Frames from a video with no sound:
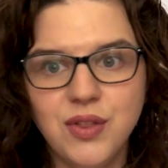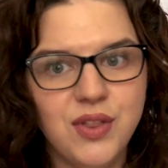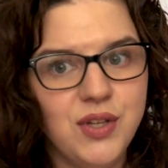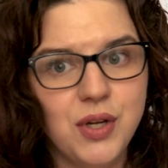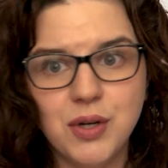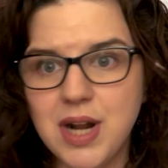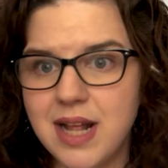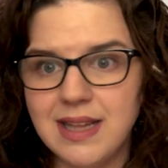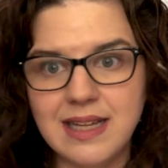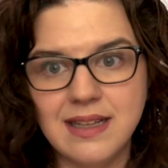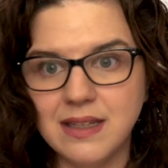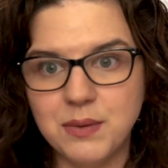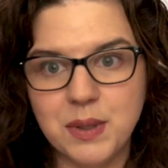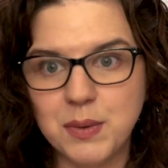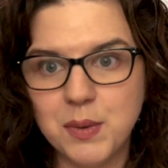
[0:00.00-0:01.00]
you're not
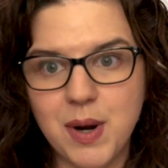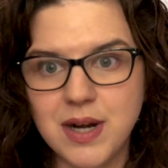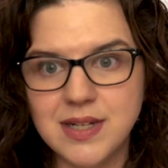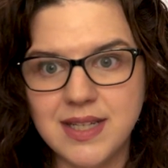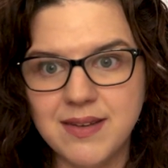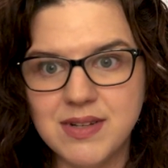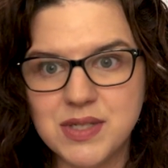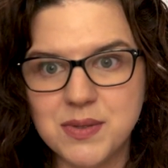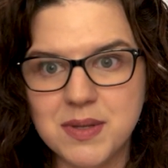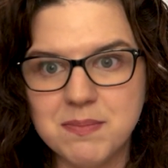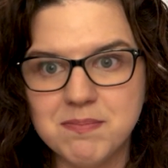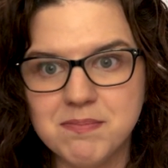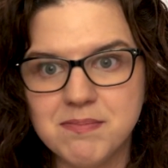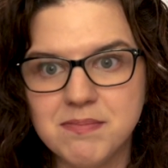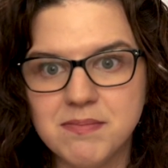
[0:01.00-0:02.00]
legally required to give it to
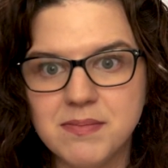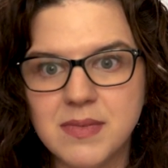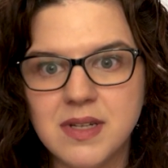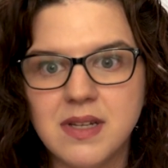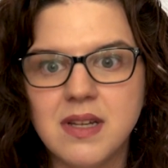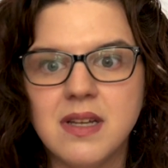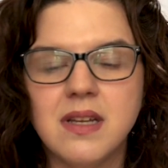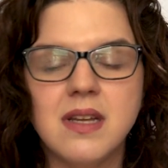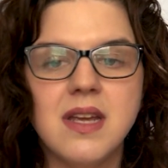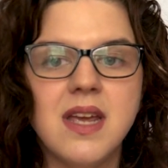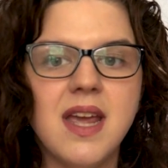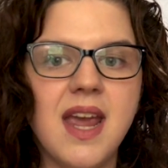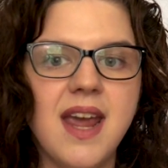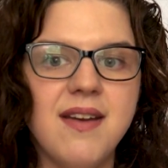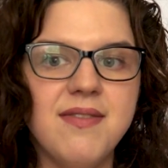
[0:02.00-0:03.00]
them.
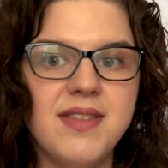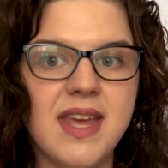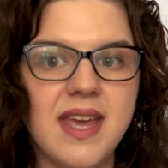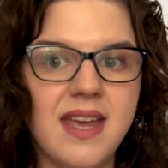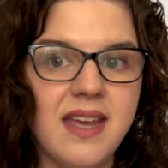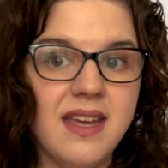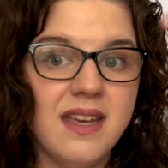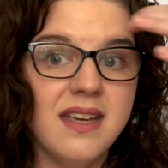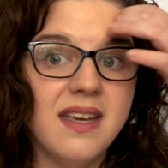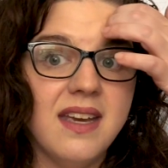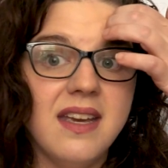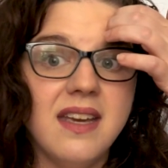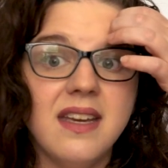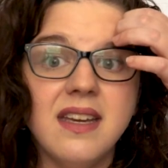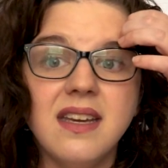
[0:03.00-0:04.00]
If they
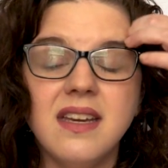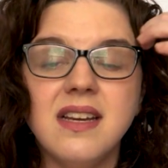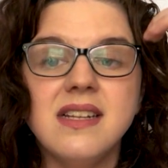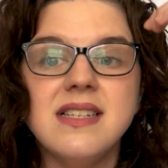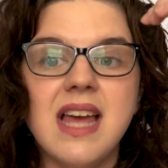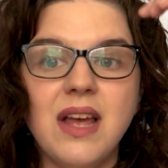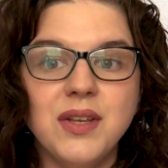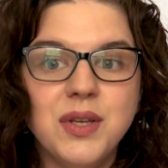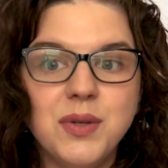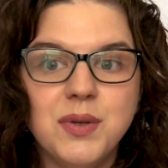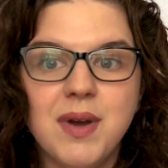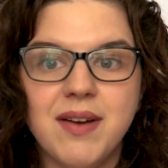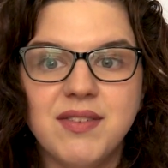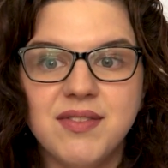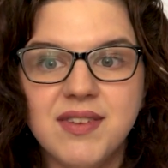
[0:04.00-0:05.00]
tell you
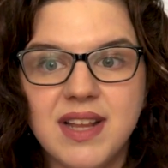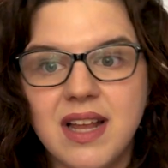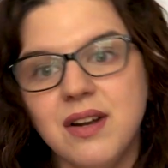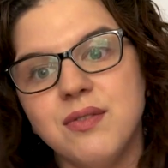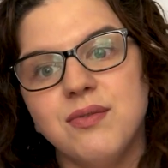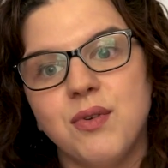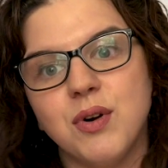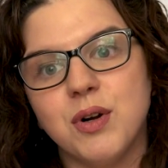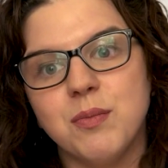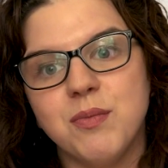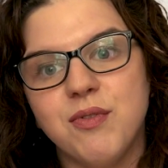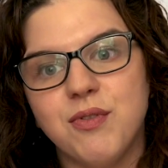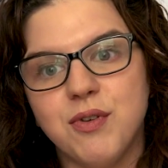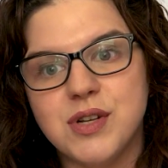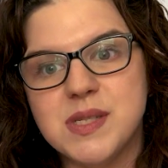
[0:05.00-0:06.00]
have to fill out a form
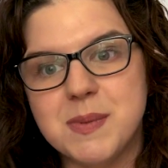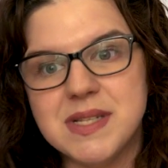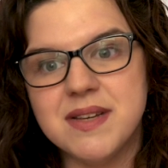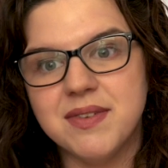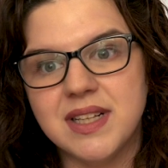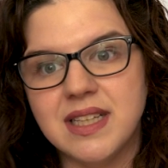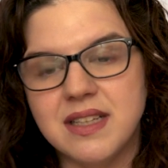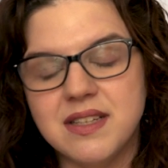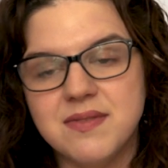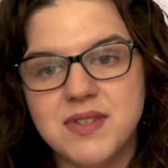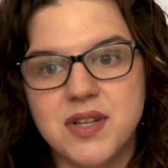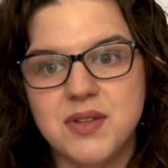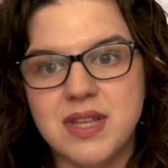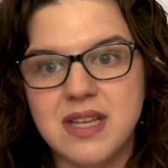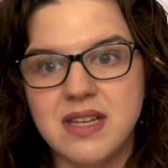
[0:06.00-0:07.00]
specifically
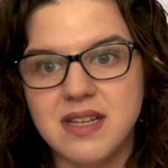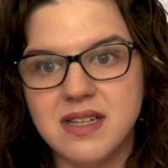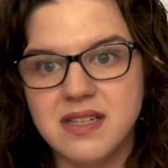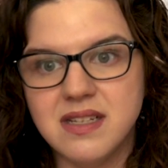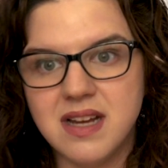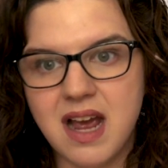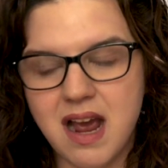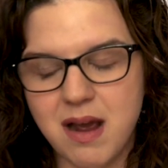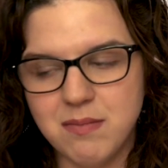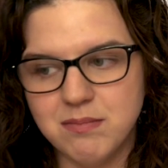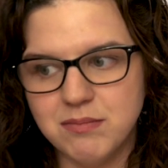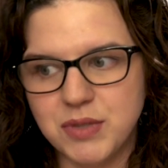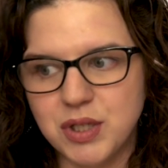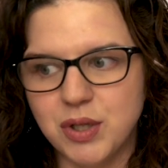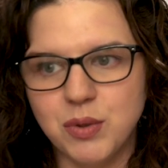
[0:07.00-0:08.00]
to the
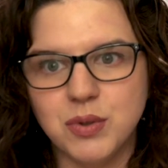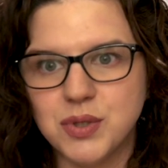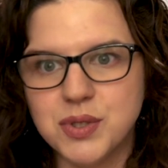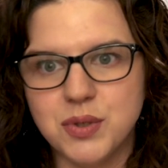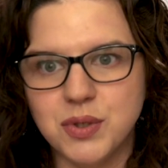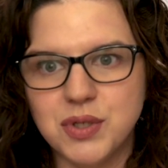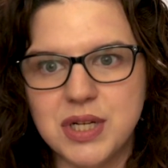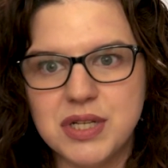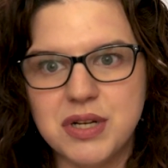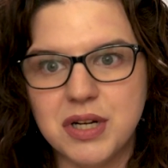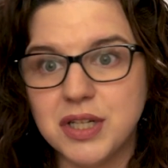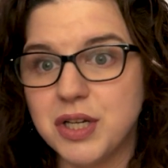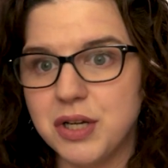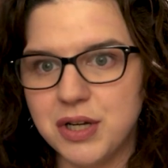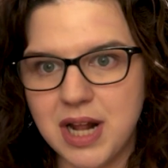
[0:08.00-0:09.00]
your local school district,
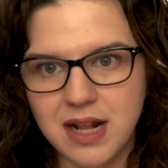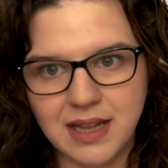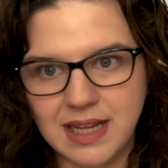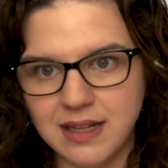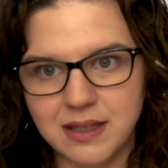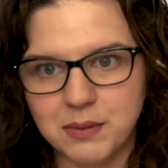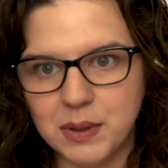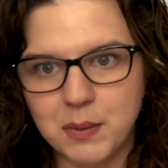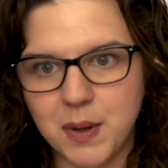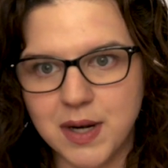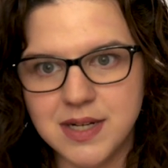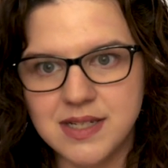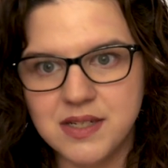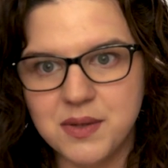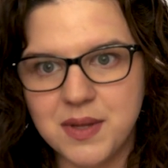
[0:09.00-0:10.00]
you're not legally
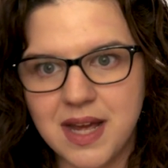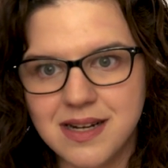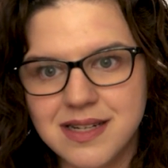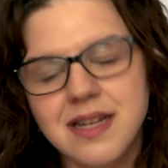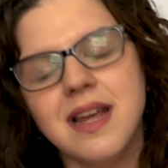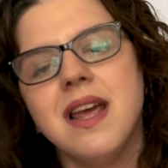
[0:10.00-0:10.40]
required to do that.